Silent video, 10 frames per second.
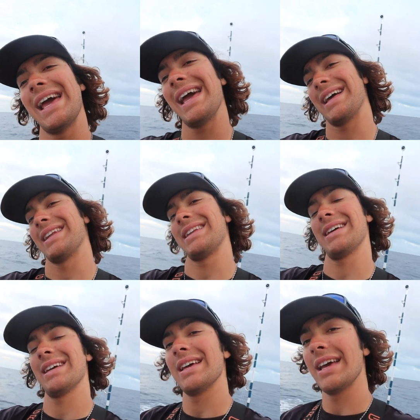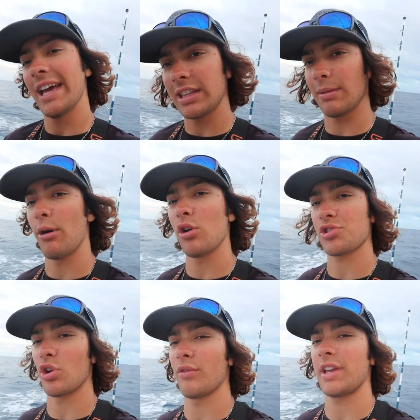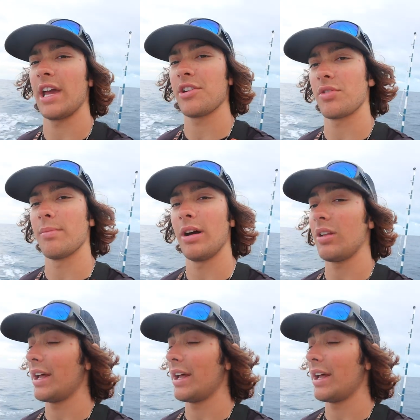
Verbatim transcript: and hit the post notification bell.